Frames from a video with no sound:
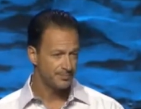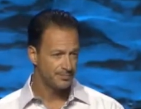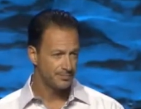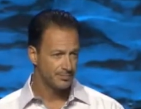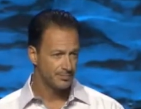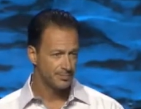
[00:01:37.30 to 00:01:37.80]

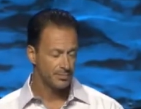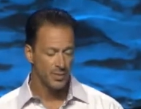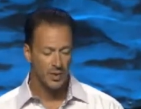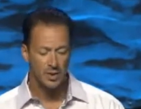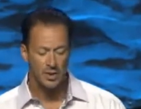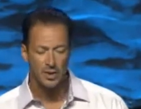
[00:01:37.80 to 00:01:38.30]

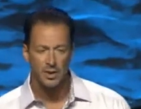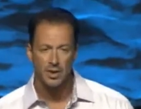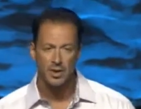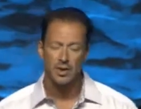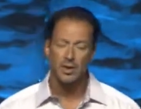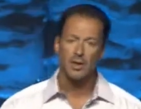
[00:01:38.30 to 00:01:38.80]

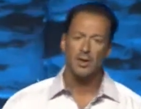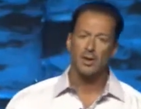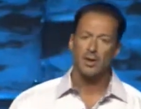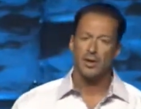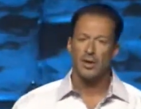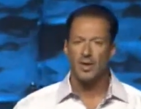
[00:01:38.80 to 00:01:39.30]

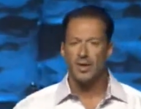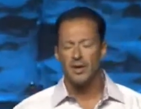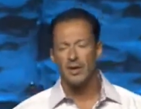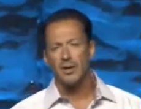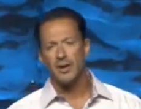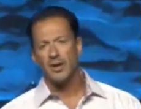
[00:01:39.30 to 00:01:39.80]

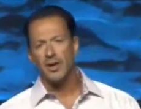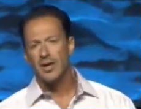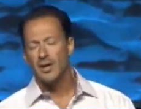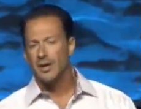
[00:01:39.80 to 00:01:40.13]
(no one is talking)